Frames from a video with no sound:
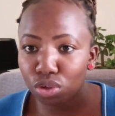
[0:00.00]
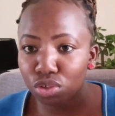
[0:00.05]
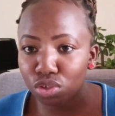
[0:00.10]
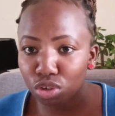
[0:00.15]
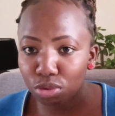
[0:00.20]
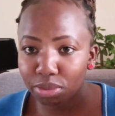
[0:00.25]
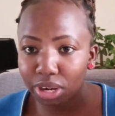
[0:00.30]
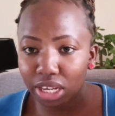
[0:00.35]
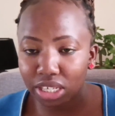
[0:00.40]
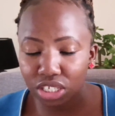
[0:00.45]
so
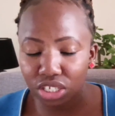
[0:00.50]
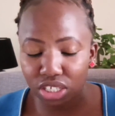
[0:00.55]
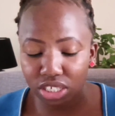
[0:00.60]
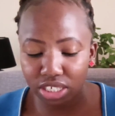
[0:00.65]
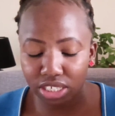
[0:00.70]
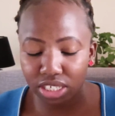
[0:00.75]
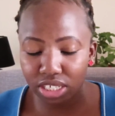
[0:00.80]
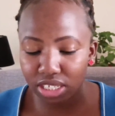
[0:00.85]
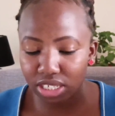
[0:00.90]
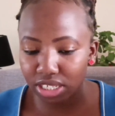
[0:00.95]
much
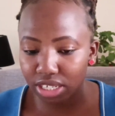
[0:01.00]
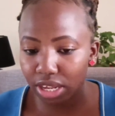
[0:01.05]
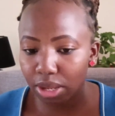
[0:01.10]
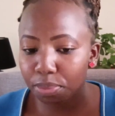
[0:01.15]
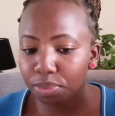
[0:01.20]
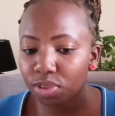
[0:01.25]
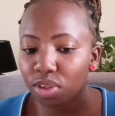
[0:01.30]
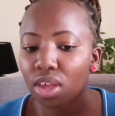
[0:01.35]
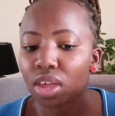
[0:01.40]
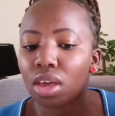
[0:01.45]
in
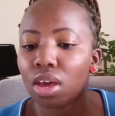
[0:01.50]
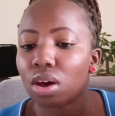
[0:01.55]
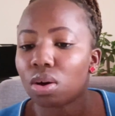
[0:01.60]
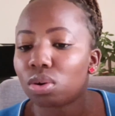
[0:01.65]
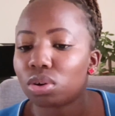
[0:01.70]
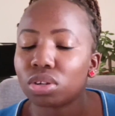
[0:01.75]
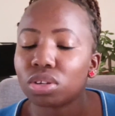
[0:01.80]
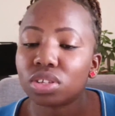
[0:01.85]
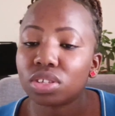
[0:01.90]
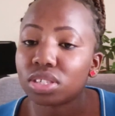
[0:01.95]
depth
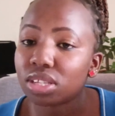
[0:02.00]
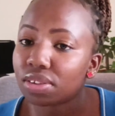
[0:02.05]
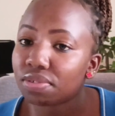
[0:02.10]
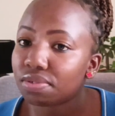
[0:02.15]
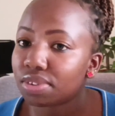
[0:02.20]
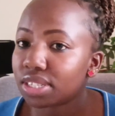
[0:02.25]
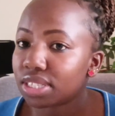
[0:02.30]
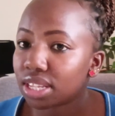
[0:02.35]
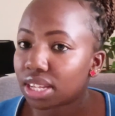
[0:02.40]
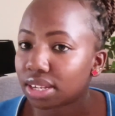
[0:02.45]
on
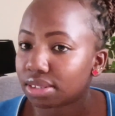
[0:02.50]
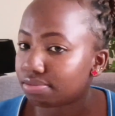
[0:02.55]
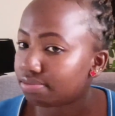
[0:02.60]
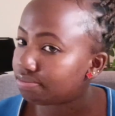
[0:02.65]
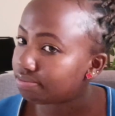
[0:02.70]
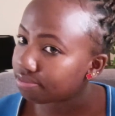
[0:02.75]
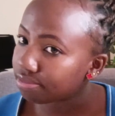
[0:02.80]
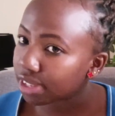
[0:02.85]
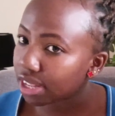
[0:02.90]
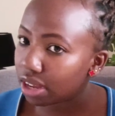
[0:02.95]
CVs and
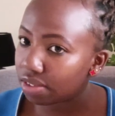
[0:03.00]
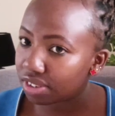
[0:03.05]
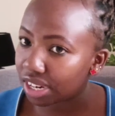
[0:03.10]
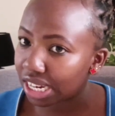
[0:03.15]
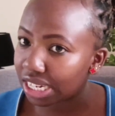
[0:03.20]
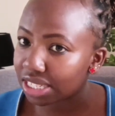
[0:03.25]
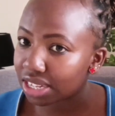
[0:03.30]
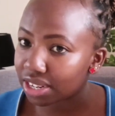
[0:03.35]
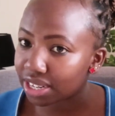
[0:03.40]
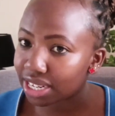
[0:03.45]
cover
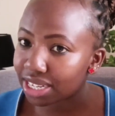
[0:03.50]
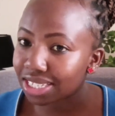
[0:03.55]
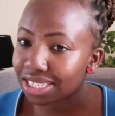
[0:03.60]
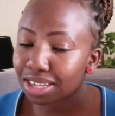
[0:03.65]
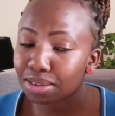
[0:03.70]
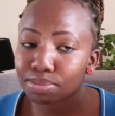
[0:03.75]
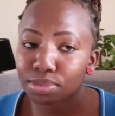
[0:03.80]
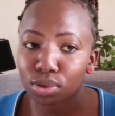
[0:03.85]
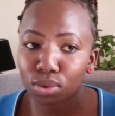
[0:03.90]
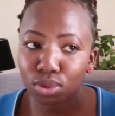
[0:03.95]
letter
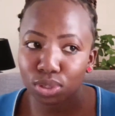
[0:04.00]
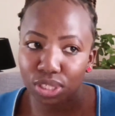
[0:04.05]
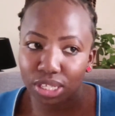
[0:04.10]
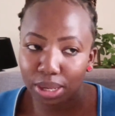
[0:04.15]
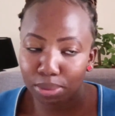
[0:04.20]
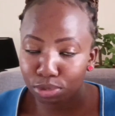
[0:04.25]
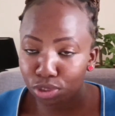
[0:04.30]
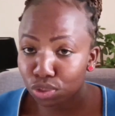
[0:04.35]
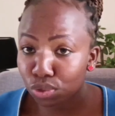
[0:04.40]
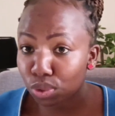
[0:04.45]
writing, because
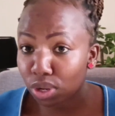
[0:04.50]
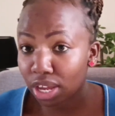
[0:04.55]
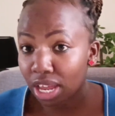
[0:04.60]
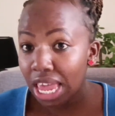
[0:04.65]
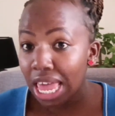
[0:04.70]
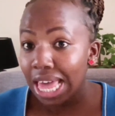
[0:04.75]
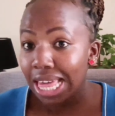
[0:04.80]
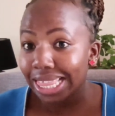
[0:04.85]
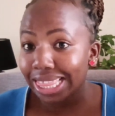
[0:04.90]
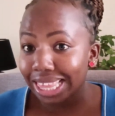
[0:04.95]
I'm sure
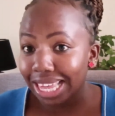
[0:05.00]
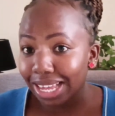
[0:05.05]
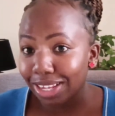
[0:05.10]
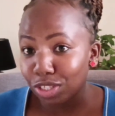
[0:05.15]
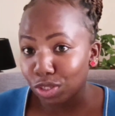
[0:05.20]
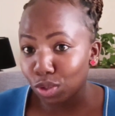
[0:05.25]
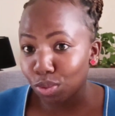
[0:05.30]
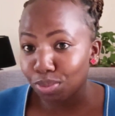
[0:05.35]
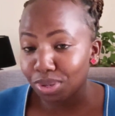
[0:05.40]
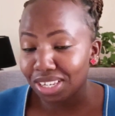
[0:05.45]
there are
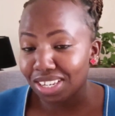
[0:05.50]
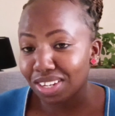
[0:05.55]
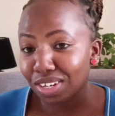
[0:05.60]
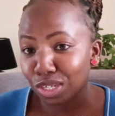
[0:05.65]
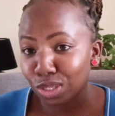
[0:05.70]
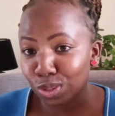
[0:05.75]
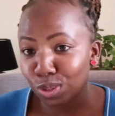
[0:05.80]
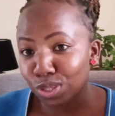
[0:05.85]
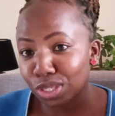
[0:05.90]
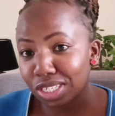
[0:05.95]
so many
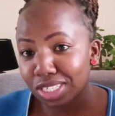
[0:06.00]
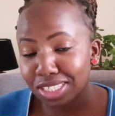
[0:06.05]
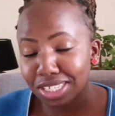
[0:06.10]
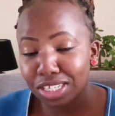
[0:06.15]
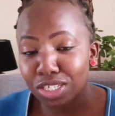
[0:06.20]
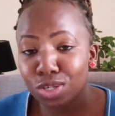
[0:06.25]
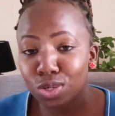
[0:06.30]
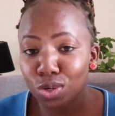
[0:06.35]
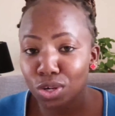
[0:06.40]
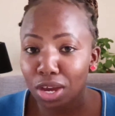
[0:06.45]
resources
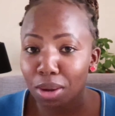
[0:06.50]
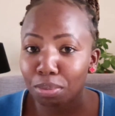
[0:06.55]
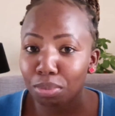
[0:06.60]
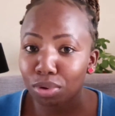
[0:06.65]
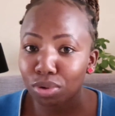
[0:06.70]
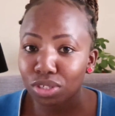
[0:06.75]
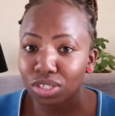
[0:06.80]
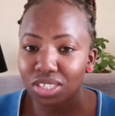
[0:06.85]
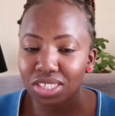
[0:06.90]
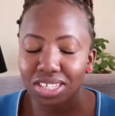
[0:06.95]
that talk
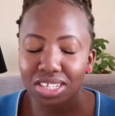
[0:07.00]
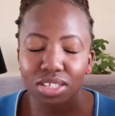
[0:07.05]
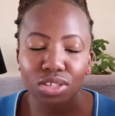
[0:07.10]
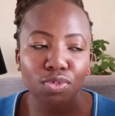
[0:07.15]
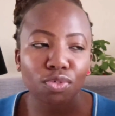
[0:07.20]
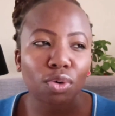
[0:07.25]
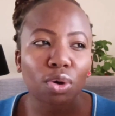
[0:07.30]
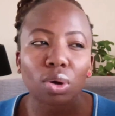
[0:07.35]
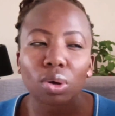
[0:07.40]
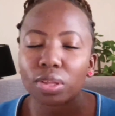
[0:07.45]
about this.
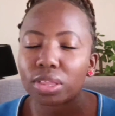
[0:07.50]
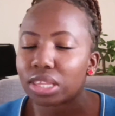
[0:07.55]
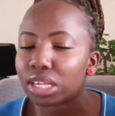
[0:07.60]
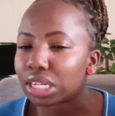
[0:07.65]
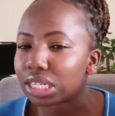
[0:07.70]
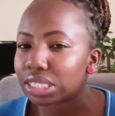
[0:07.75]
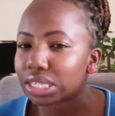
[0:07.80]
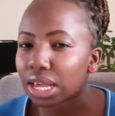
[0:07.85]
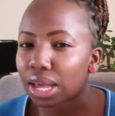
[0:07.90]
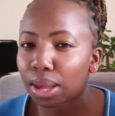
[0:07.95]
Follow
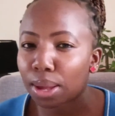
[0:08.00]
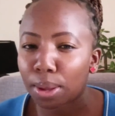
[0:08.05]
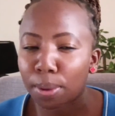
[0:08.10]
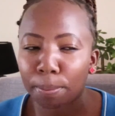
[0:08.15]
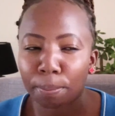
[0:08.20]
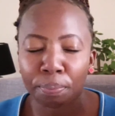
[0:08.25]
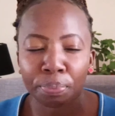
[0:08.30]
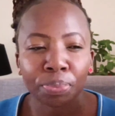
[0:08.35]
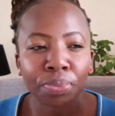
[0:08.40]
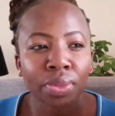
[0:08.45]
these
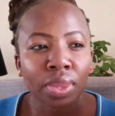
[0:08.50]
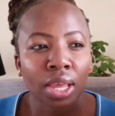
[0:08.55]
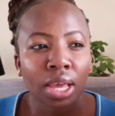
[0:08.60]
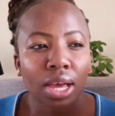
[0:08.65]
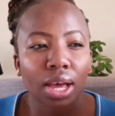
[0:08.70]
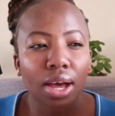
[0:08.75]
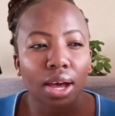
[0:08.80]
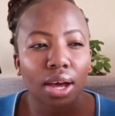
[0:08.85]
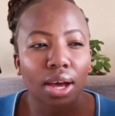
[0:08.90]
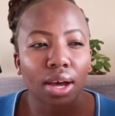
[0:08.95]

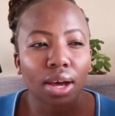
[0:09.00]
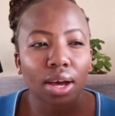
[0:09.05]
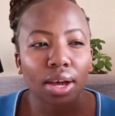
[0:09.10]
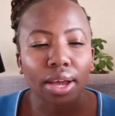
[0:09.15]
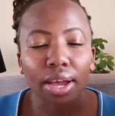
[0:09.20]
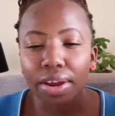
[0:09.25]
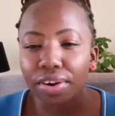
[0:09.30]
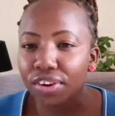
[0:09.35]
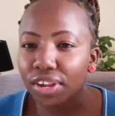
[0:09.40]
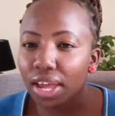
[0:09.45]

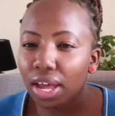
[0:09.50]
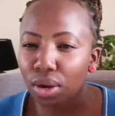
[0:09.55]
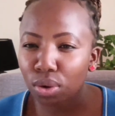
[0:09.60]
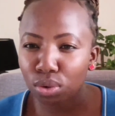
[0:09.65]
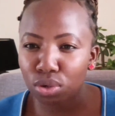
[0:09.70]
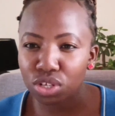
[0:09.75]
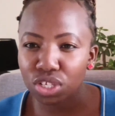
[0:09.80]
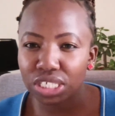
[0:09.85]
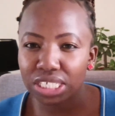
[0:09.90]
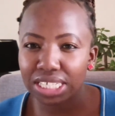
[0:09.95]
career
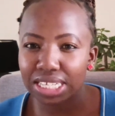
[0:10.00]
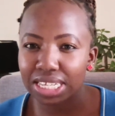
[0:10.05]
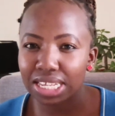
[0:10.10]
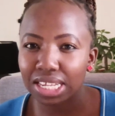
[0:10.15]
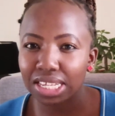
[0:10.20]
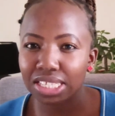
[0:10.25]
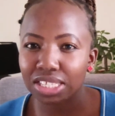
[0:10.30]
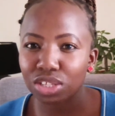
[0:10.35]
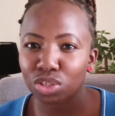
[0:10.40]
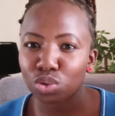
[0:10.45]

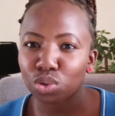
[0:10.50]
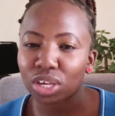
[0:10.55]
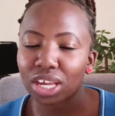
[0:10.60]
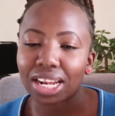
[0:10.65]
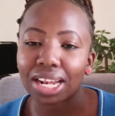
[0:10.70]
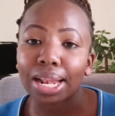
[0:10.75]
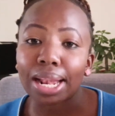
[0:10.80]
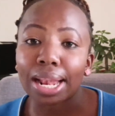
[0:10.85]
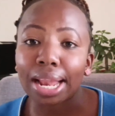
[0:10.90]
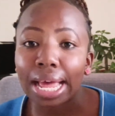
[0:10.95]
coaches. You
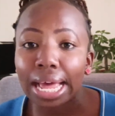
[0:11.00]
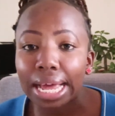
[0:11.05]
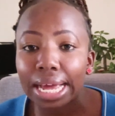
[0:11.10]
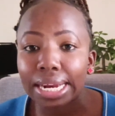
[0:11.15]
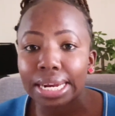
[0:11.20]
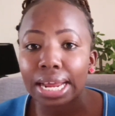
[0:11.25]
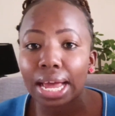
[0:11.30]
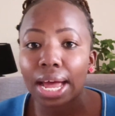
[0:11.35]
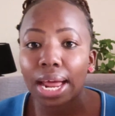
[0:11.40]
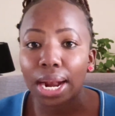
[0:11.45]
can
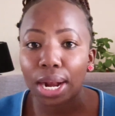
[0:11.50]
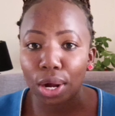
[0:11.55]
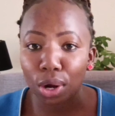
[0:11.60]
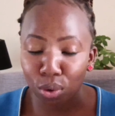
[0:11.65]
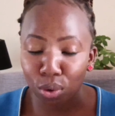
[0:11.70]
learn a